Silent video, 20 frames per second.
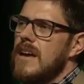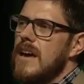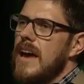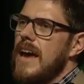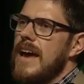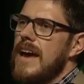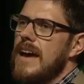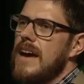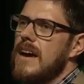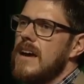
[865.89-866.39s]

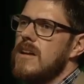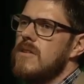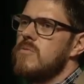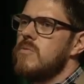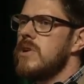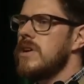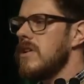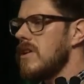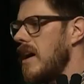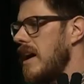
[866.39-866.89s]
And
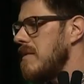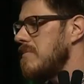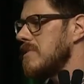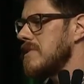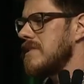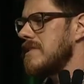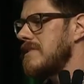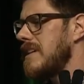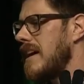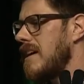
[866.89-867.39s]
we are able
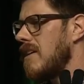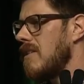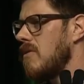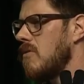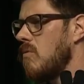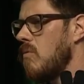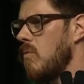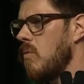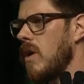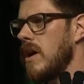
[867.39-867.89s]
to
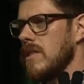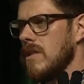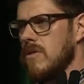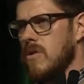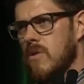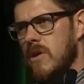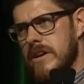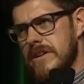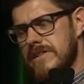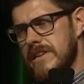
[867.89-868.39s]
tell what
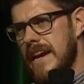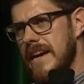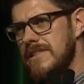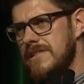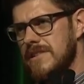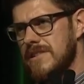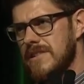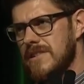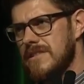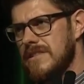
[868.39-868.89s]

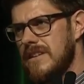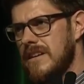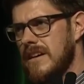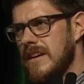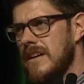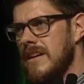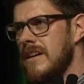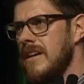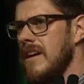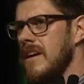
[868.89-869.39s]
orientation you're
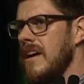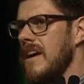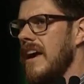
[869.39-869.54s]
seeing,